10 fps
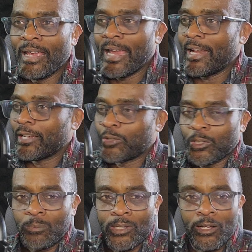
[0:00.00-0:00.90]
and I
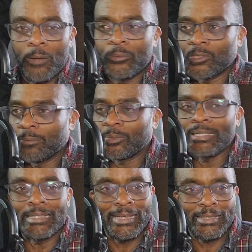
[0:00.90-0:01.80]
just become simply
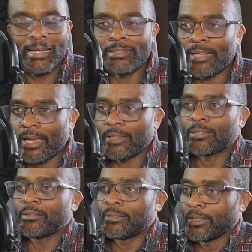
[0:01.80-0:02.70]
get that
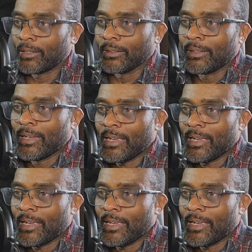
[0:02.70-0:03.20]
task done.